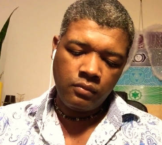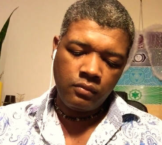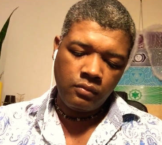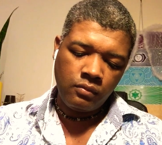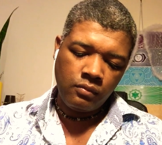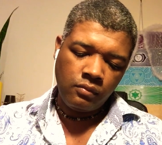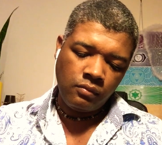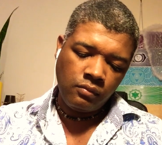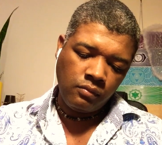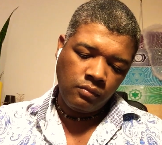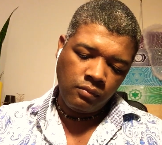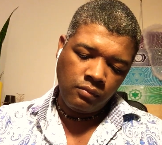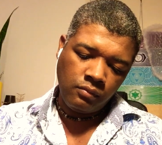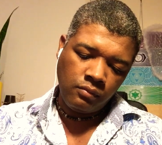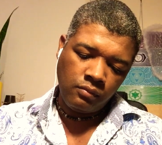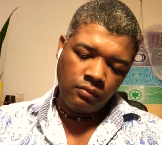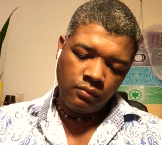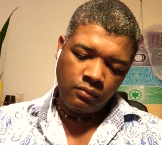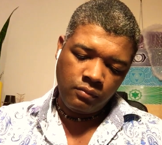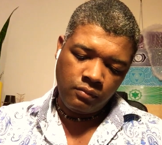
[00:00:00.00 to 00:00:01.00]

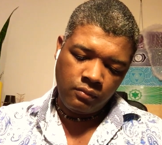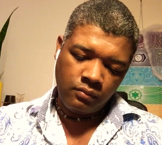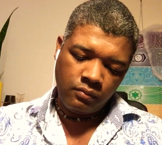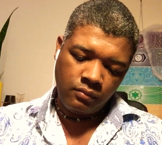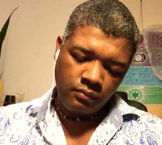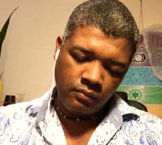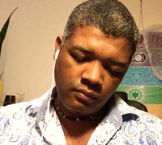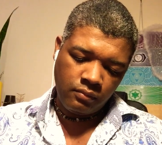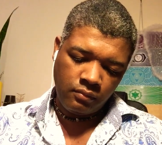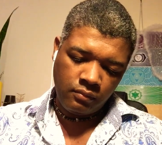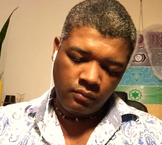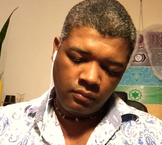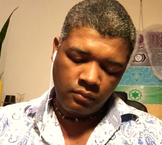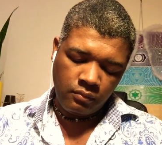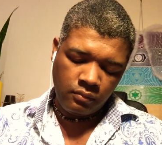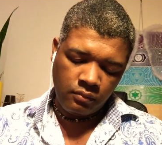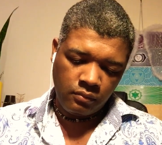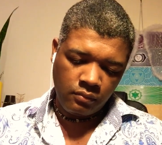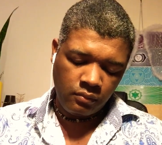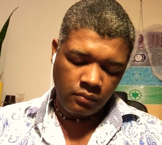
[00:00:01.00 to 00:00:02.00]

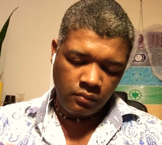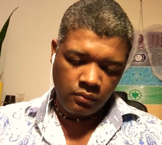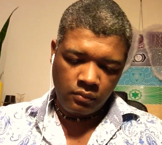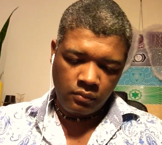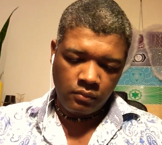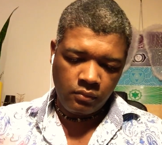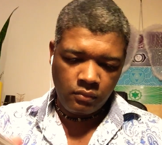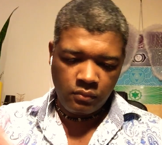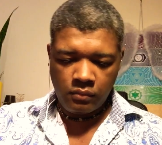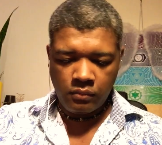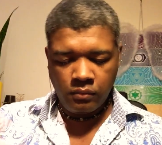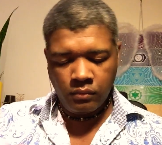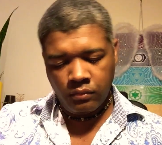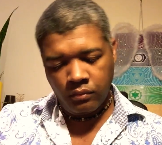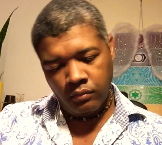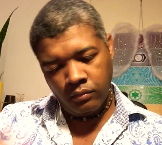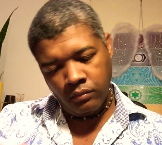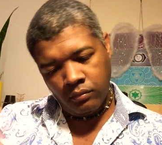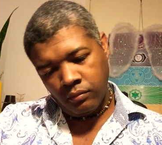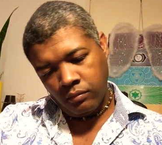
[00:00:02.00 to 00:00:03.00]

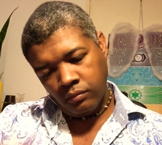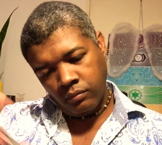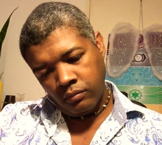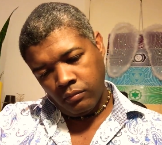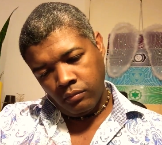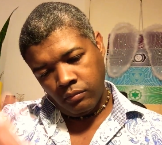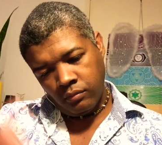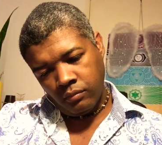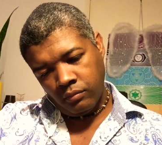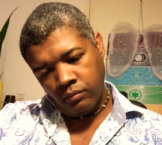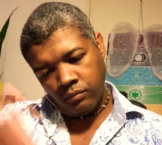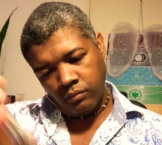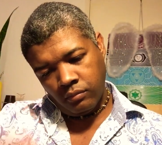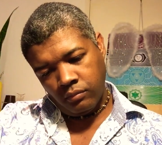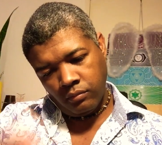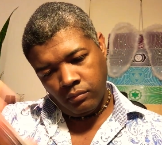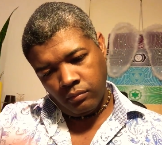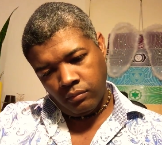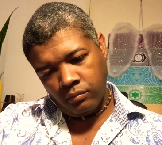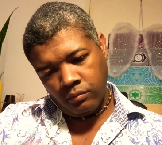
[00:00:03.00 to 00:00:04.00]

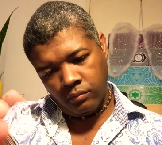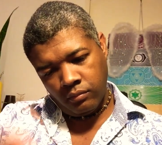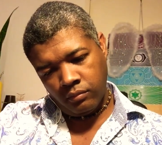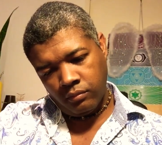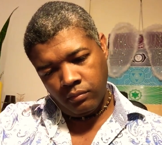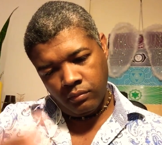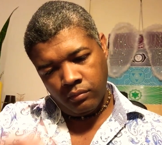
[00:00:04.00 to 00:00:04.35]
Nobody speaks.